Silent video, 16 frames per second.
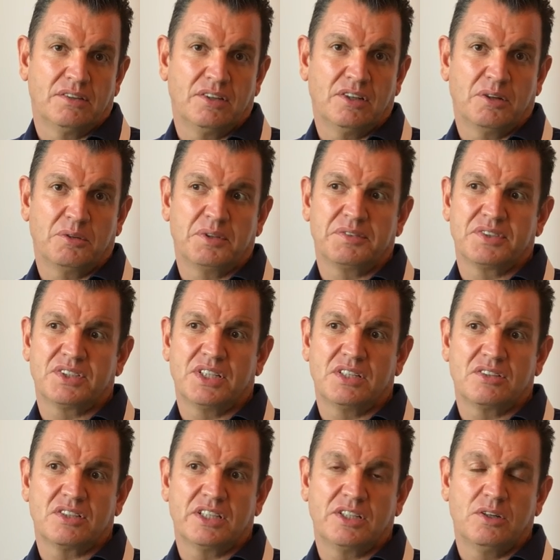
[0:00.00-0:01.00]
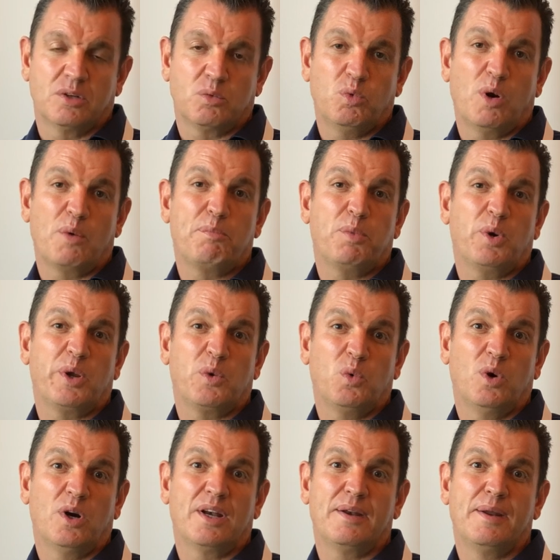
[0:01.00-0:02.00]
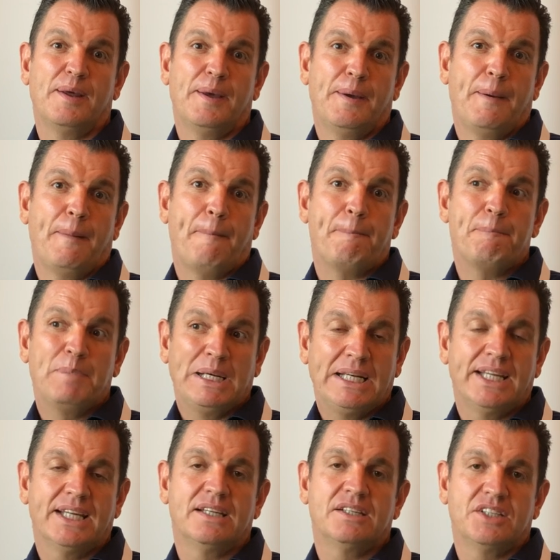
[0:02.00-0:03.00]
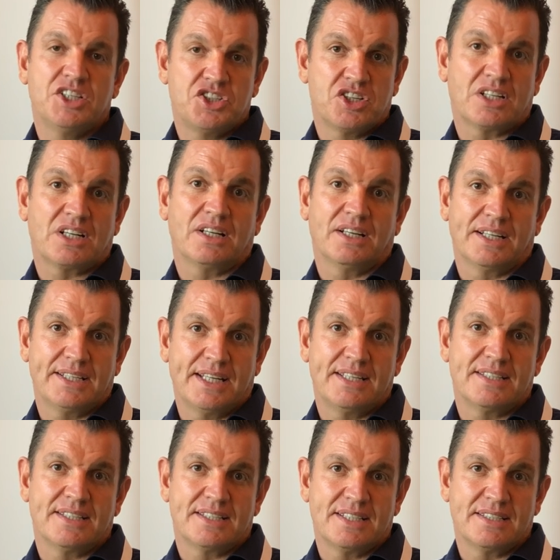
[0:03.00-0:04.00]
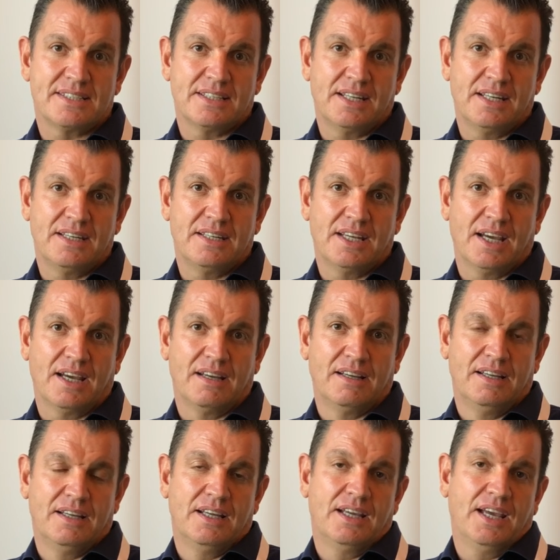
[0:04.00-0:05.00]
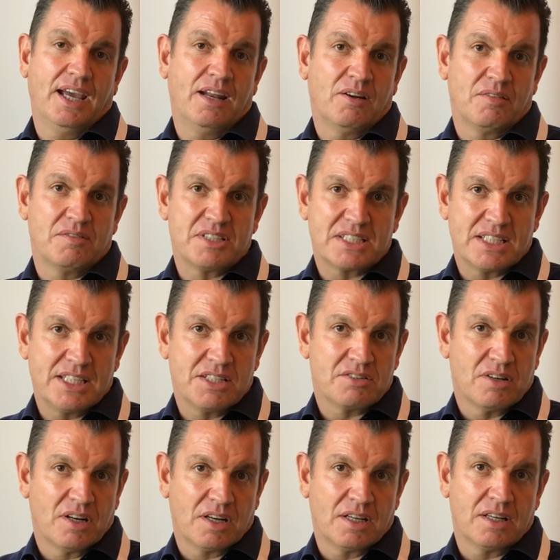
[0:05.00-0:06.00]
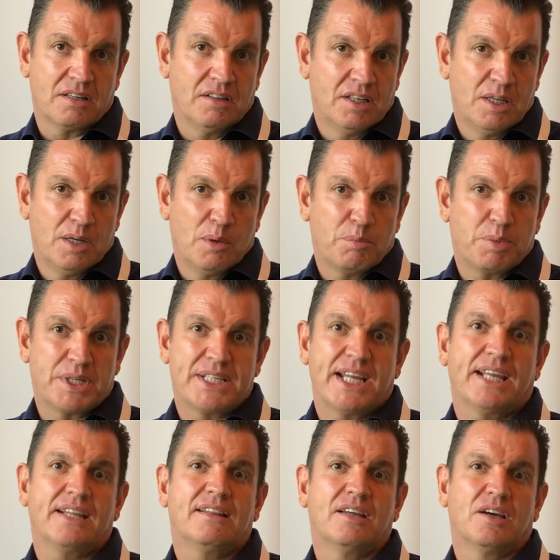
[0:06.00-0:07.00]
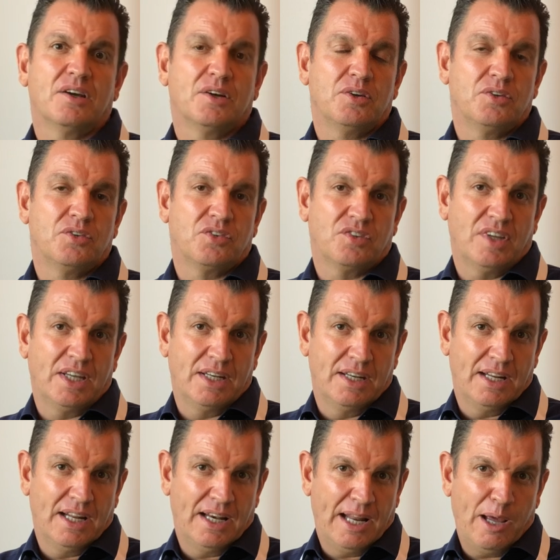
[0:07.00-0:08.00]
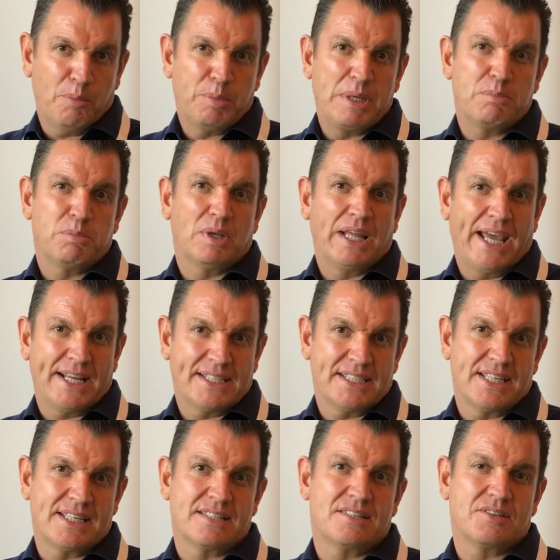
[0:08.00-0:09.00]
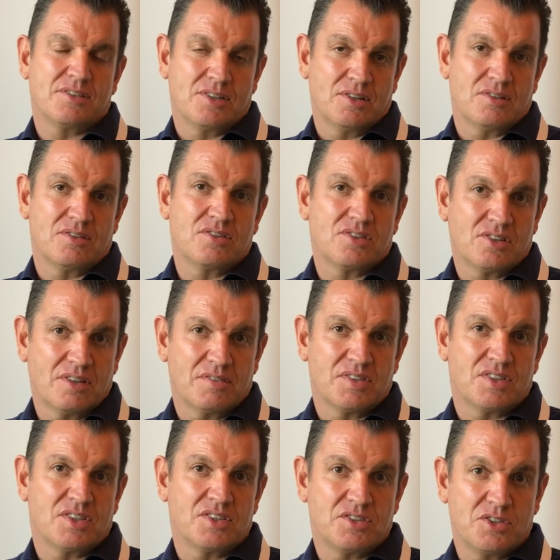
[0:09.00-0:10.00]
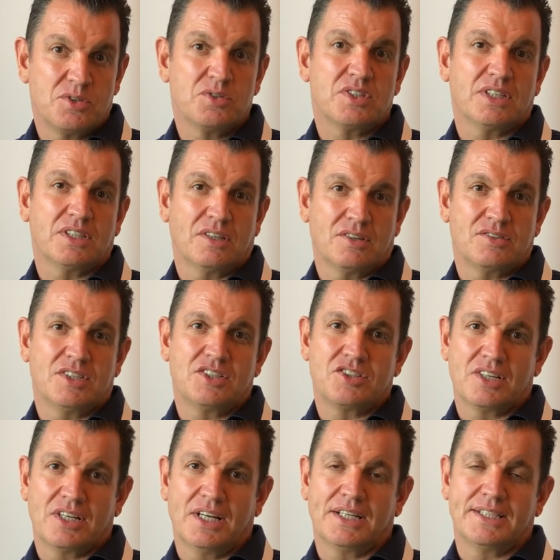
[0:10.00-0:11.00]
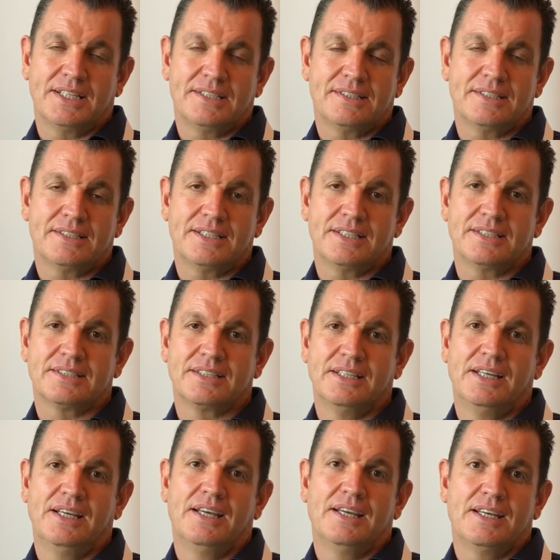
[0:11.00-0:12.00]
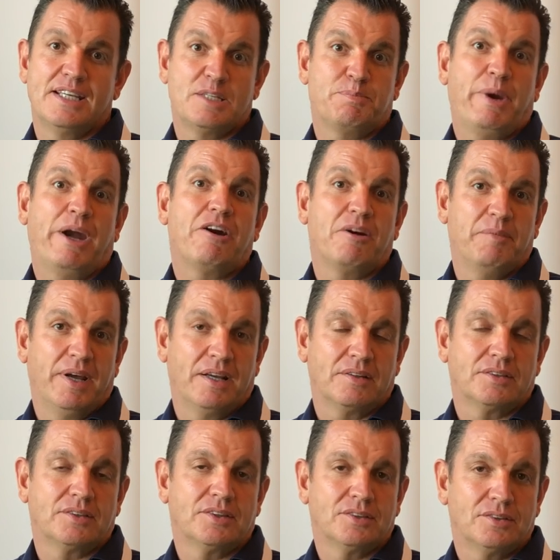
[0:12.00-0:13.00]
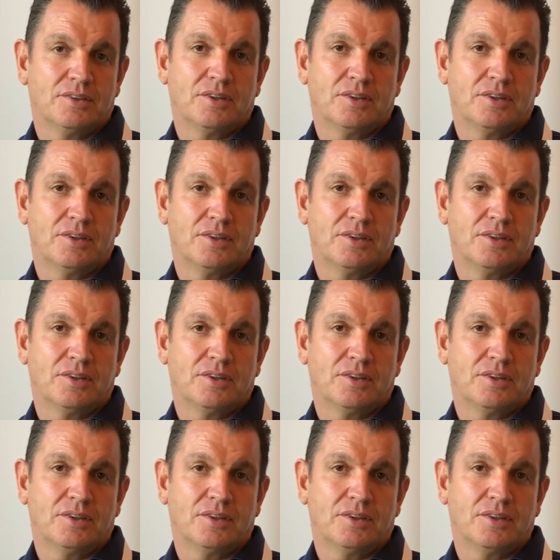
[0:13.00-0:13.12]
You know, we've essentially got 1.1 billion digital identities in India, and obviously trying to protect those and allow people access to certain services using those digital identities is paramount.